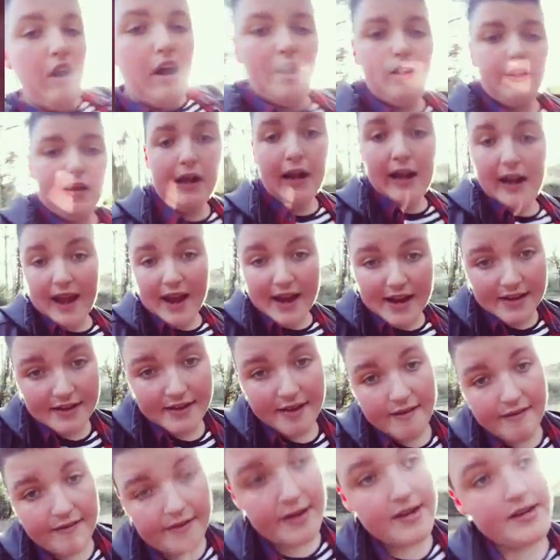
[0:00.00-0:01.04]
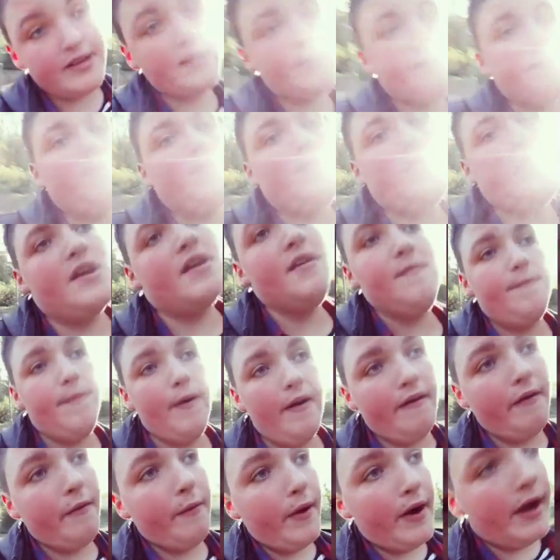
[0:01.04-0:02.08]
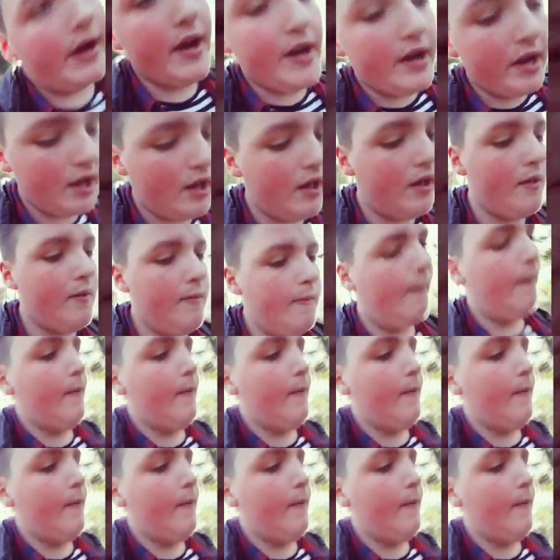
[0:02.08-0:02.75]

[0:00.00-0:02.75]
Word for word: I collect Disney DVDs, by the way.